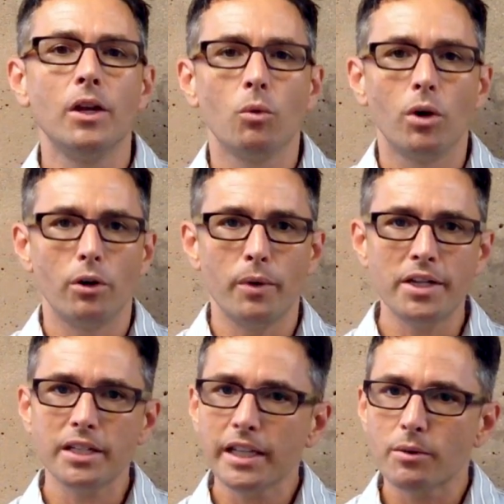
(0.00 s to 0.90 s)
Well,
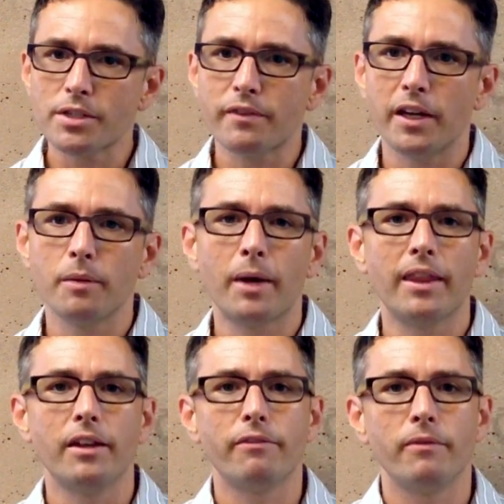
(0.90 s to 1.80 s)
originally it was funded by the,
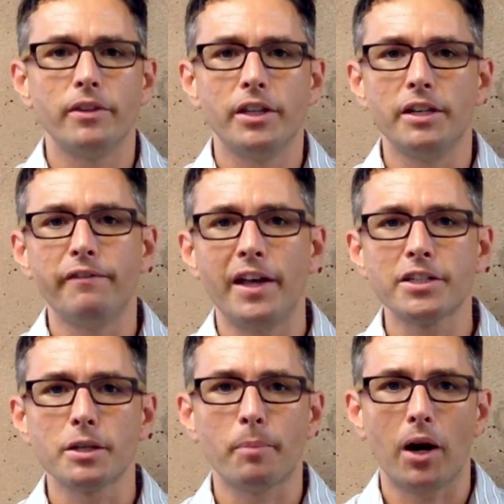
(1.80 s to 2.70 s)
De the Defense
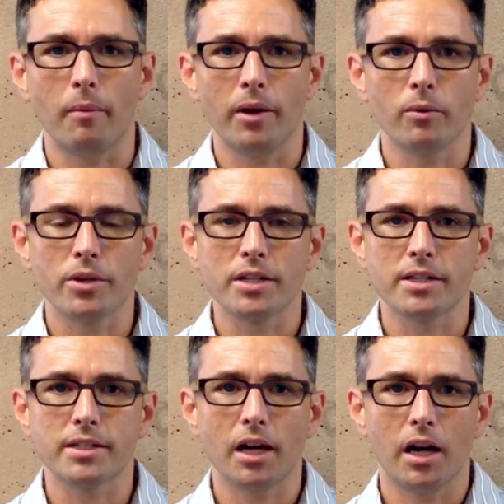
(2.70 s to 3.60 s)
Department, which
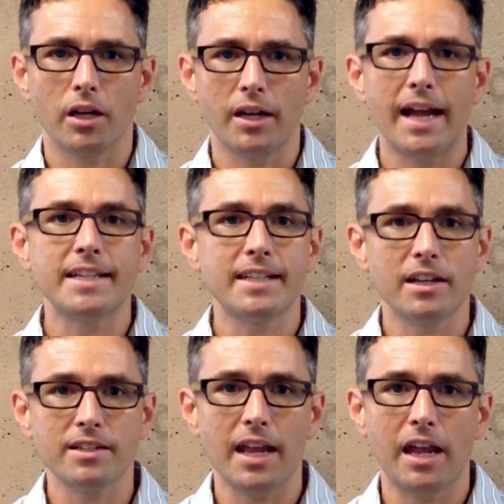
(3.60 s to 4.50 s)
is a uh, United
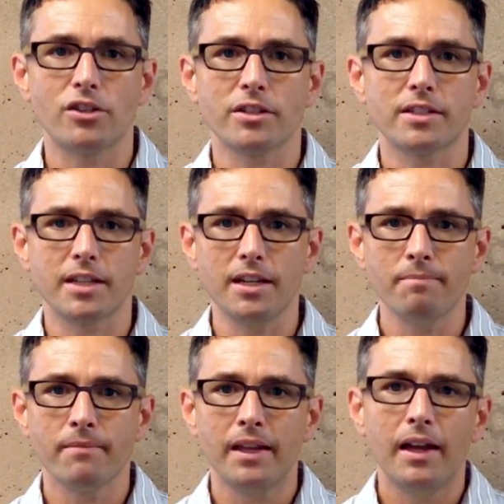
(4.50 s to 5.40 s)
States agency,
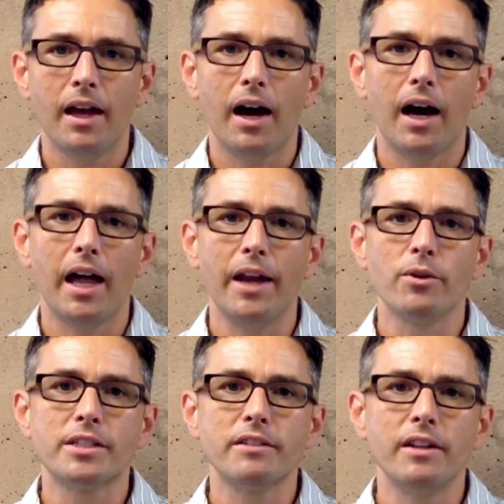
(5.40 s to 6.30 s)
uh, and it
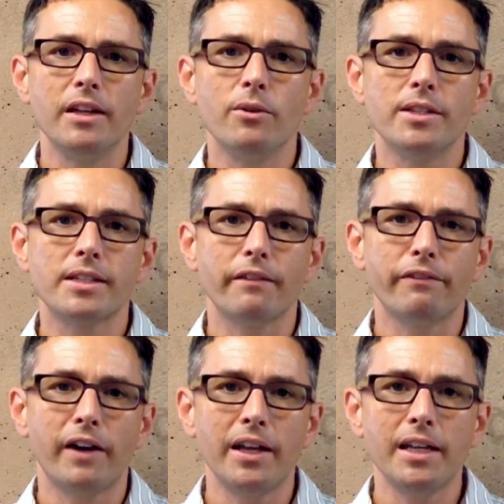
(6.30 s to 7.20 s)
was it was
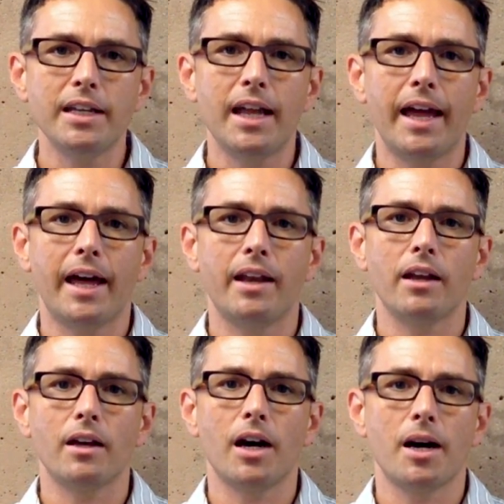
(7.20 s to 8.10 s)
funded and
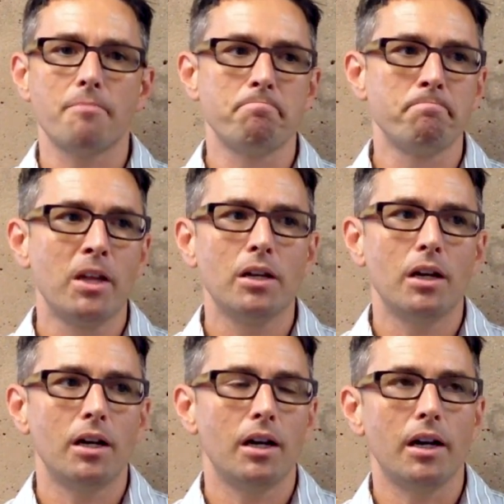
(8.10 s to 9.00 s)
um,
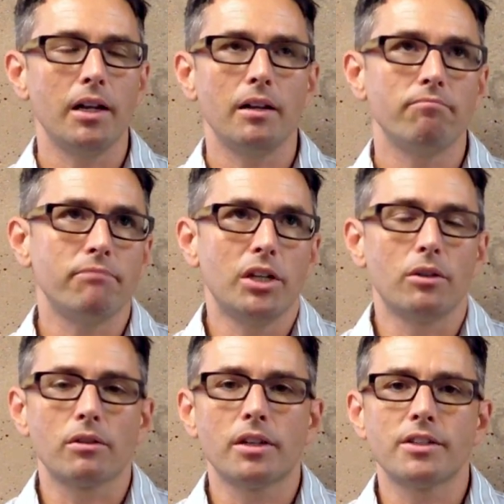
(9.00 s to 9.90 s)
uh, you know
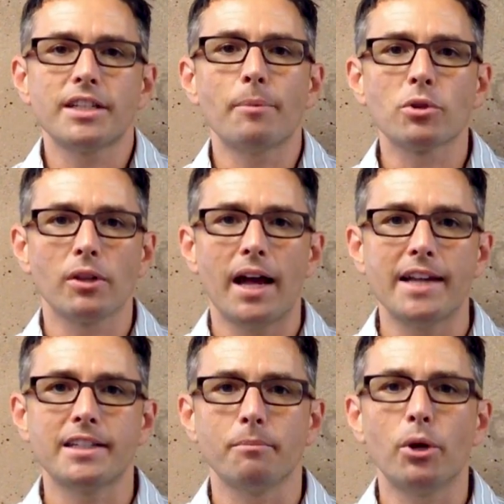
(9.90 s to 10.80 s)

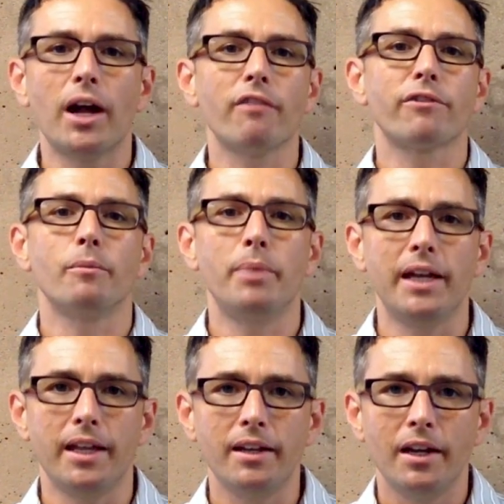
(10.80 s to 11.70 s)
conceptualized and put out for
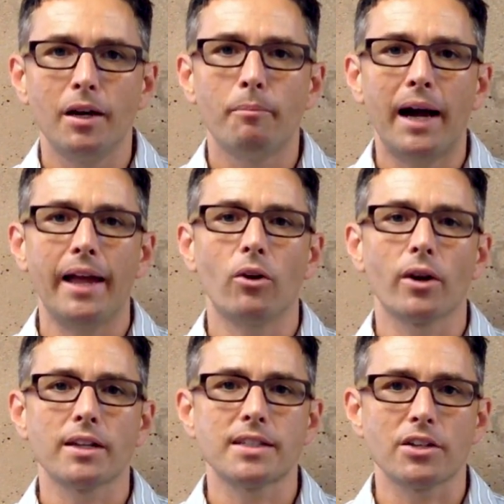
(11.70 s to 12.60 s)
bid by an
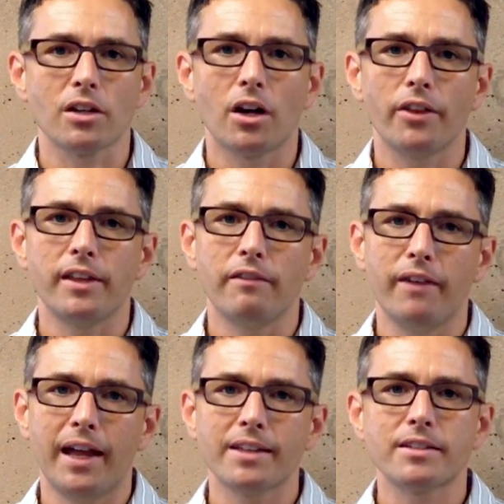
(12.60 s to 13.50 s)
organization called the
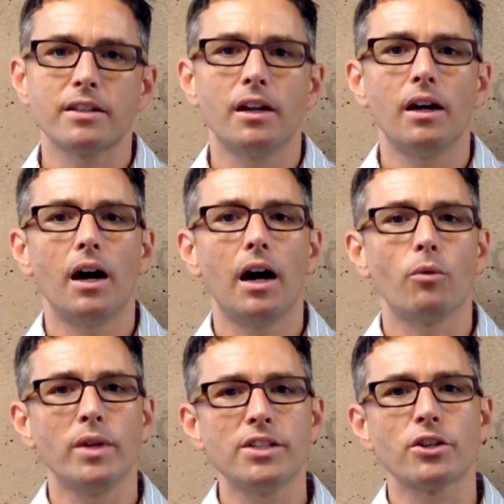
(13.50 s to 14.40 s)
Advanced uh,
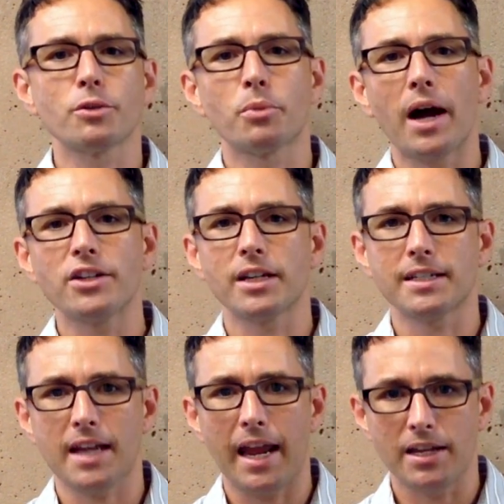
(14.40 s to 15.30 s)
Research
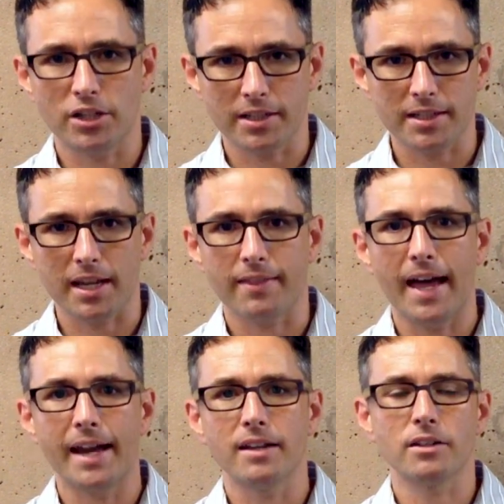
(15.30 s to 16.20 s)
Projects Agency, and
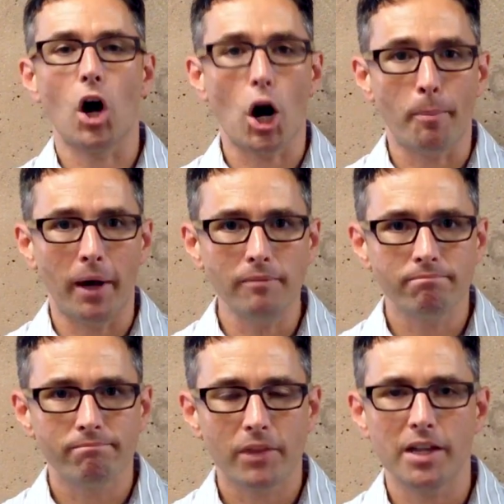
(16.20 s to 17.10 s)
that is ARPA
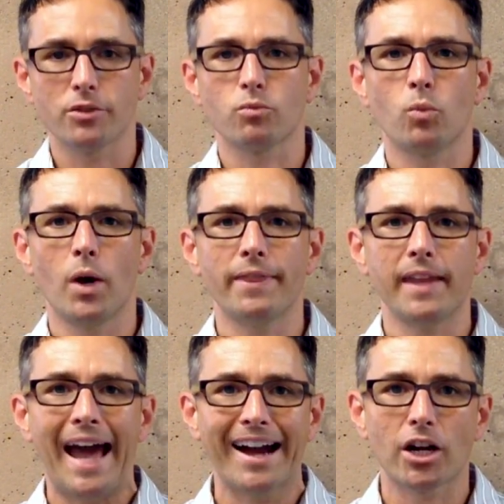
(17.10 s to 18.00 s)
is what the
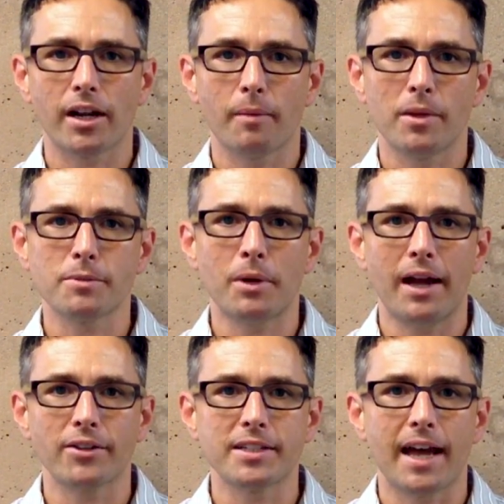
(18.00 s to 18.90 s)
acronym is
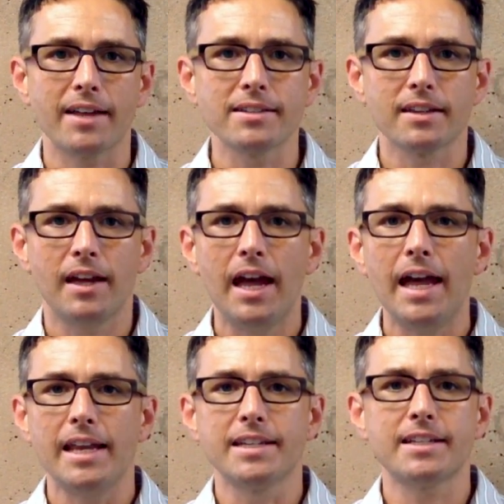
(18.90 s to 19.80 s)
pronounced as.
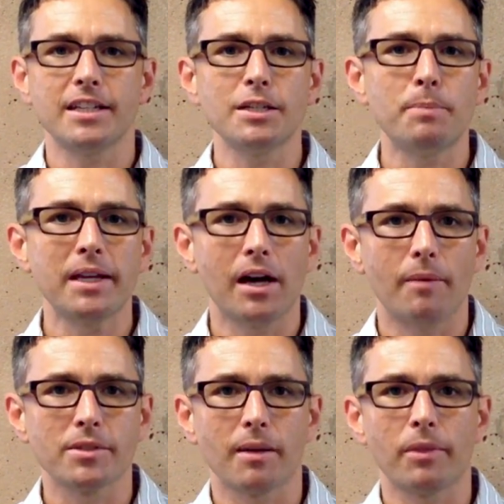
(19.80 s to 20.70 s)
It has since become
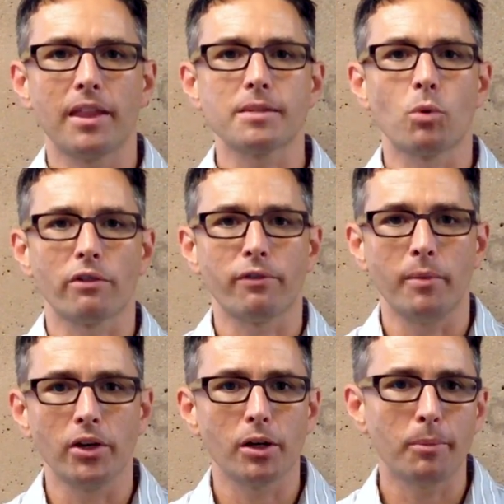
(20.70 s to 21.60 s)
something that's more
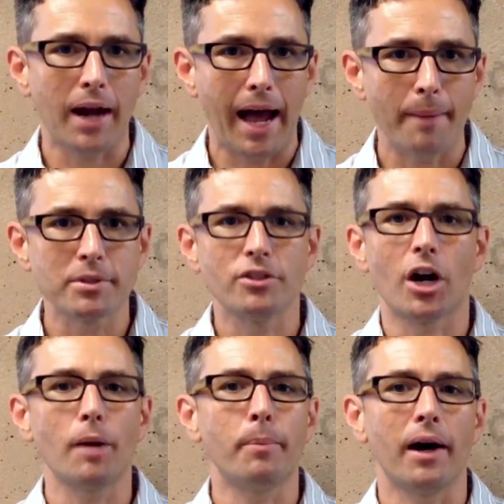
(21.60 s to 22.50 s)
familiar, perhaps,
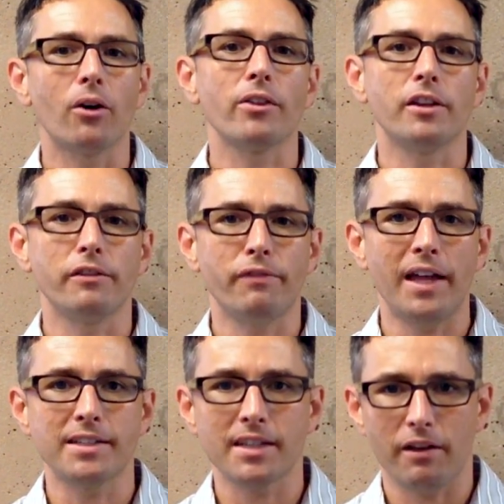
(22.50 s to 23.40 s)
DARPA, or the
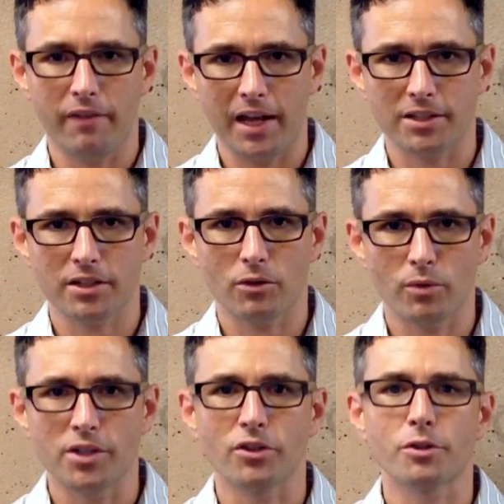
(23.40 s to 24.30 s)
Defense Advanced
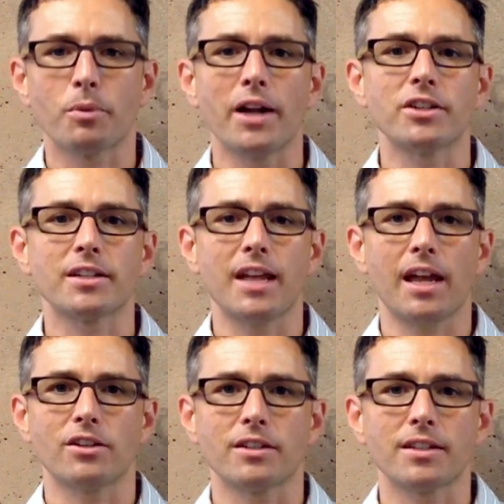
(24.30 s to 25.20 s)
Research Projects
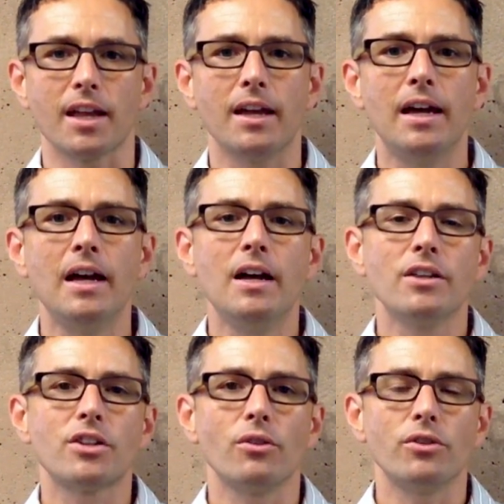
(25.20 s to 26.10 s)
Agency.
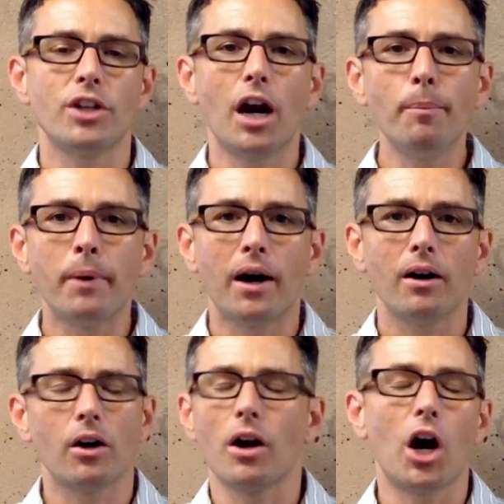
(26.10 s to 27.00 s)
So
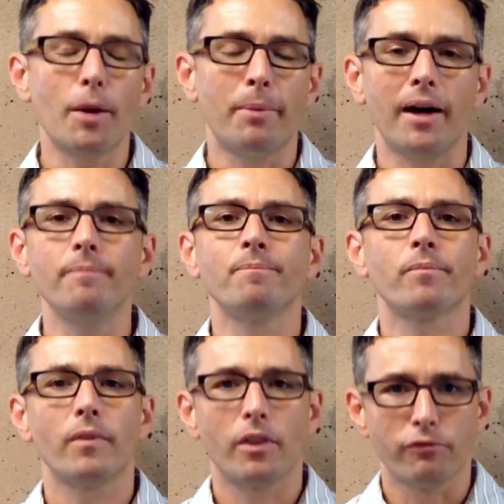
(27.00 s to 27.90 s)
DARPA, or ARPA,
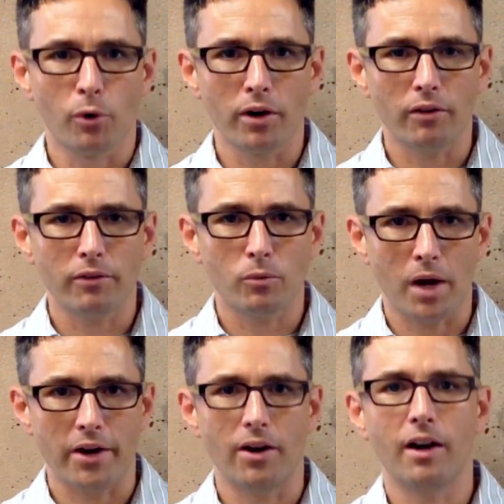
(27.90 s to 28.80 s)
the
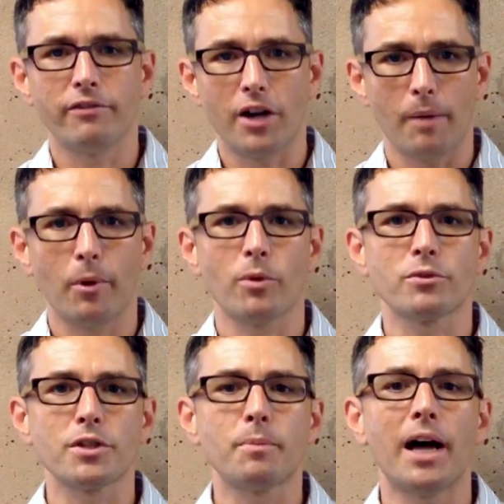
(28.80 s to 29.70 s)
forerunner of DARPA, was
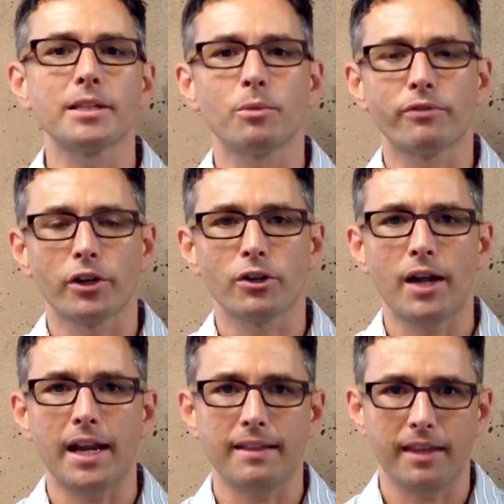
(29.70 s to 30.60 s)
responsible for
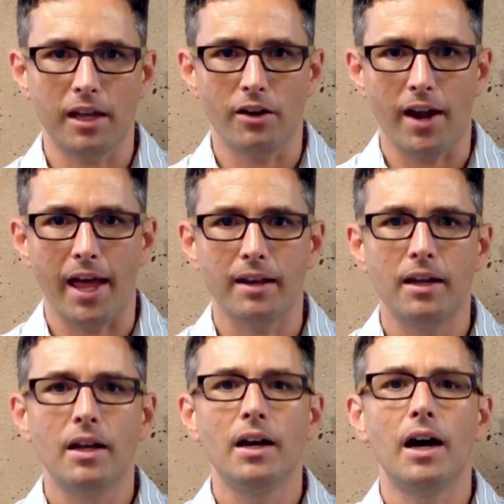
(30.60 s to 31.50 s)
creating the internet,
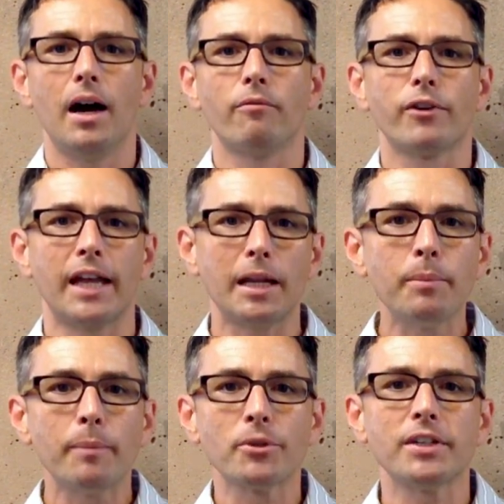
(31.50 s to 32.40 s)
um, for getting
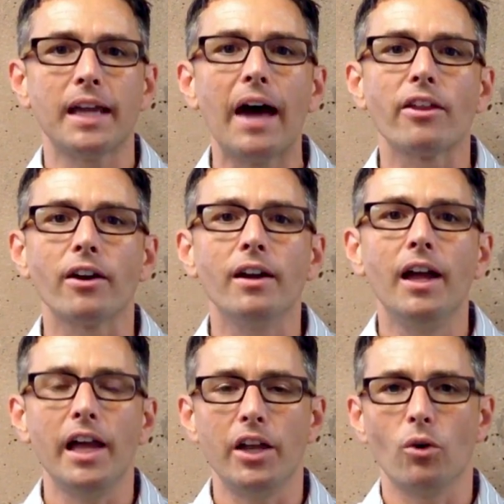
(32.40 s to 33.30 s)
people together
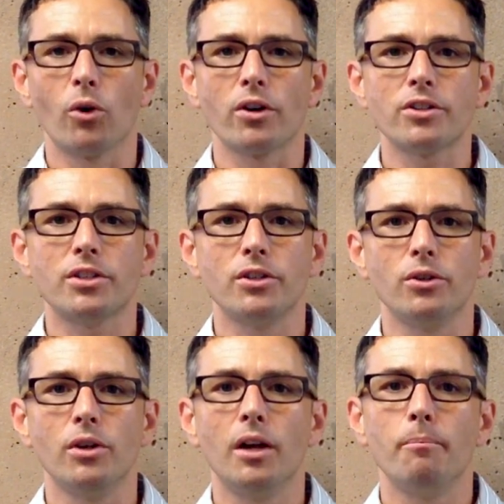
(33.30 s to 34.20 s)
in order
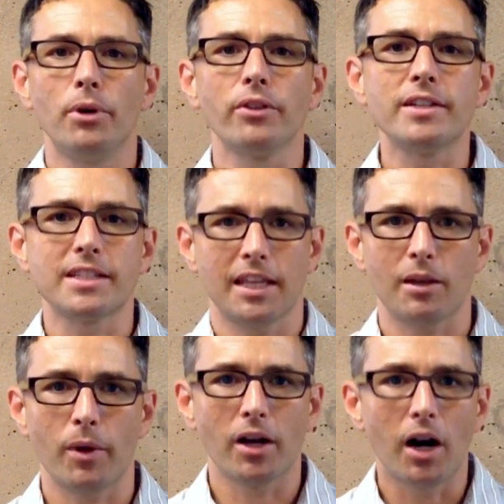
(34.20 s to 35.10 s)
to build this thing
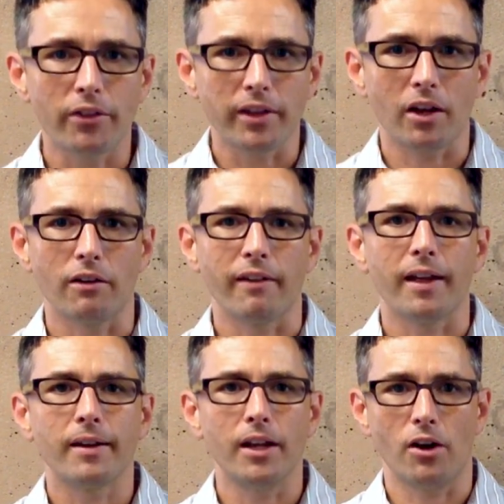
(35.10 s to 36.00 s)
that we call the internet.
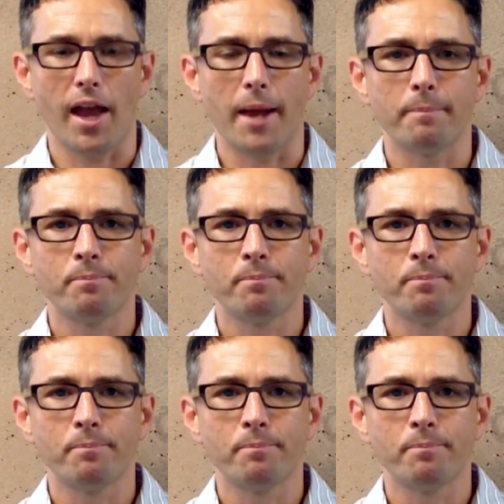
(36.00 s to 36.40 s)
internet.